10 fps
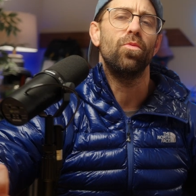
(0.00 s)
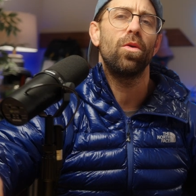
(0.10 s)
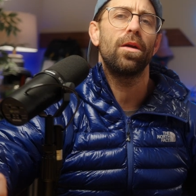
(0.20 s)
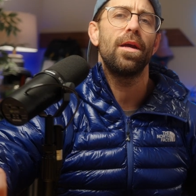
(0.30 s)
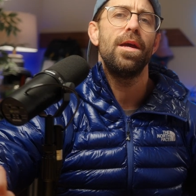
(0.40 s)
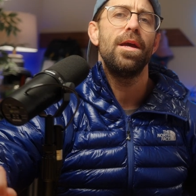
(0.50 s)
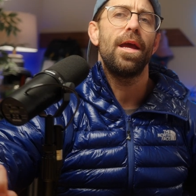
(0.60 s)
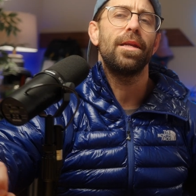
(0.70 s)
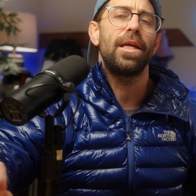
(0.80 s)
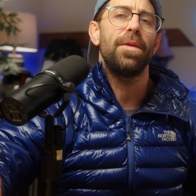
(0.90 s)
work
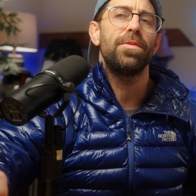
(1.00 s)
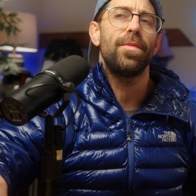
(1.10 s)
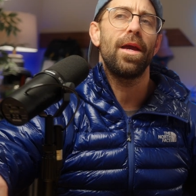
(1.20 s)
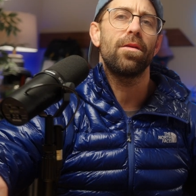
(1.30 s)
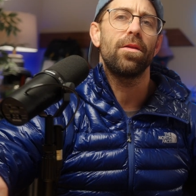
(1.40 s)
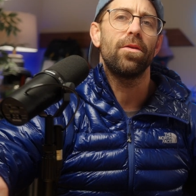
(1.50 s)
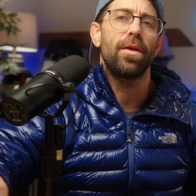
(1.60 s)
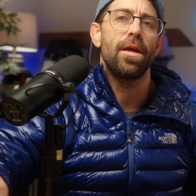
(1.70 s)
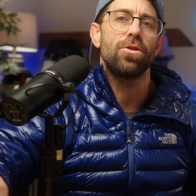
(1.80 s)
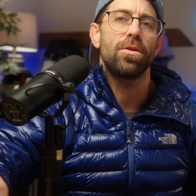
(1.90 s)
and keeps me out on
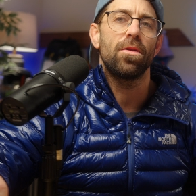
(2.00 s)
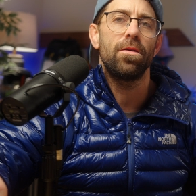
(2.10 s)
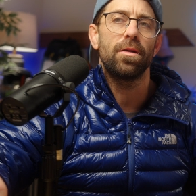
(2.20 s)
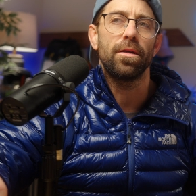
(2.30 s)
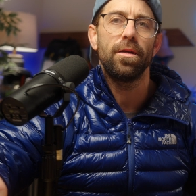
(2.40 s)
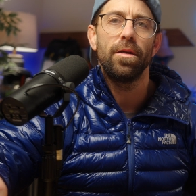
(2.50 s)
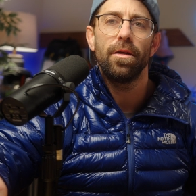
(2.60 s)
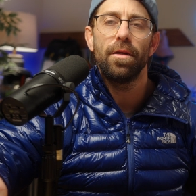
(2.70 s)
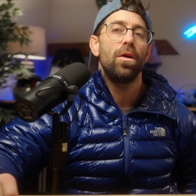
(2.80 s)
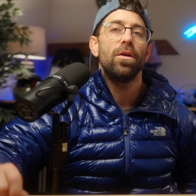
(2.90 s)
location longer.
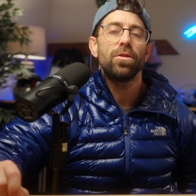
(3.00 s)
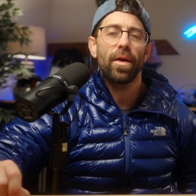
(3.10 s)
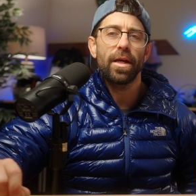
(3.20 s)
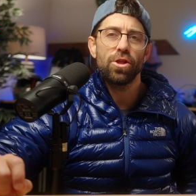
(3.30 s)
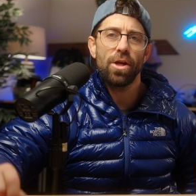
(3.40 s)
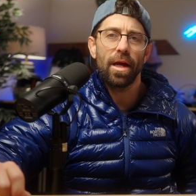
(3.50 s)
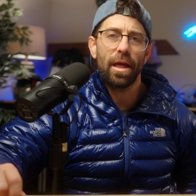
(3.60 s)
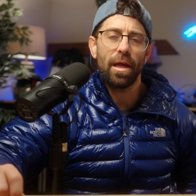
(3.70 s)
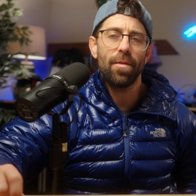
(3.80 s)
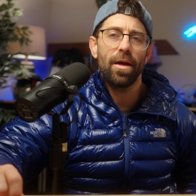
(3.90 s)
So I can check
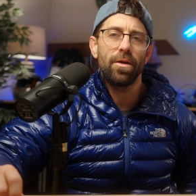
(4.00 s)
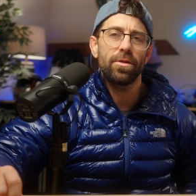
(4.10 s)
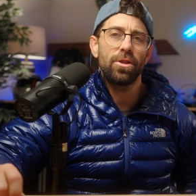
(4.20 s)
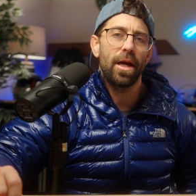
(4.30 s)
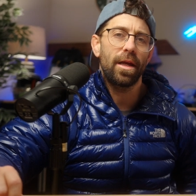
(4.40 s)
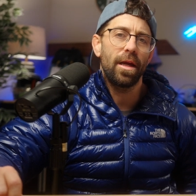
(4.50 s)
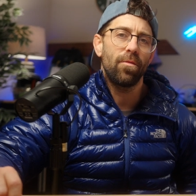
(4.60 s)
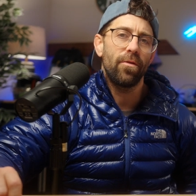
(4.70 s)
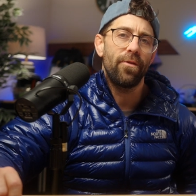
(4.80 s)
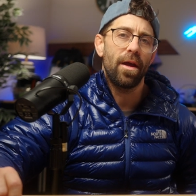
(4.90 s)
emails, check
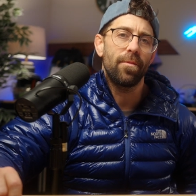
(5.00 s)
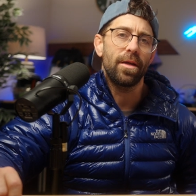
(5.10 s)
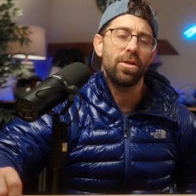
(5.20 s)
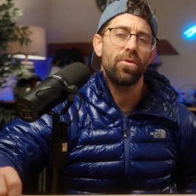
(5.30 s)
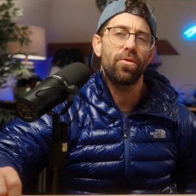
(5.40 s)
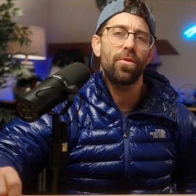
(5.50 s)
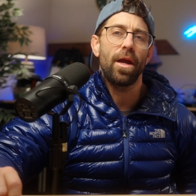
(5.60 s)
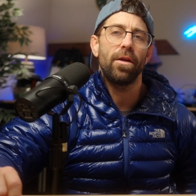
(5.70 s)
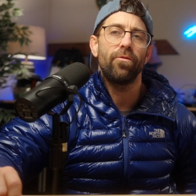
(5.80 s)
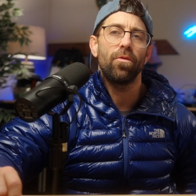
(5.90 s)
in with family, do
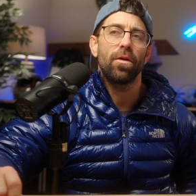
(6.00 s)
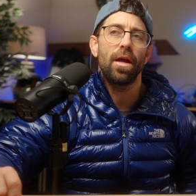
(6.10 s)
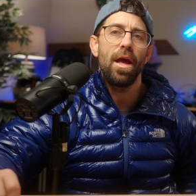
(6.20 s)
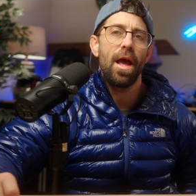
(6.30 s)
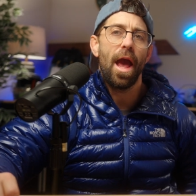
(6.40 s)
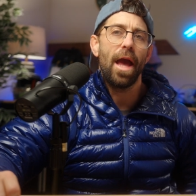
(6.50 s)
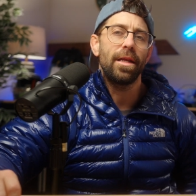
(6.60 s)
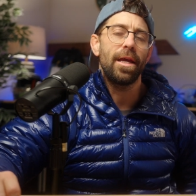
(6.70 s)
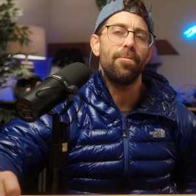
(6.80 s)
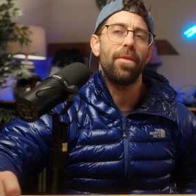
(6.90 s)
creative work,
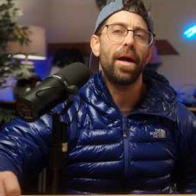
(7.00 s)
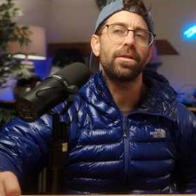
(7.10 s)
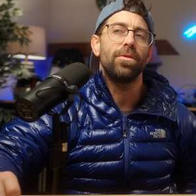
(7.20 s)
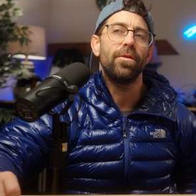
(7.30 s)
and get back to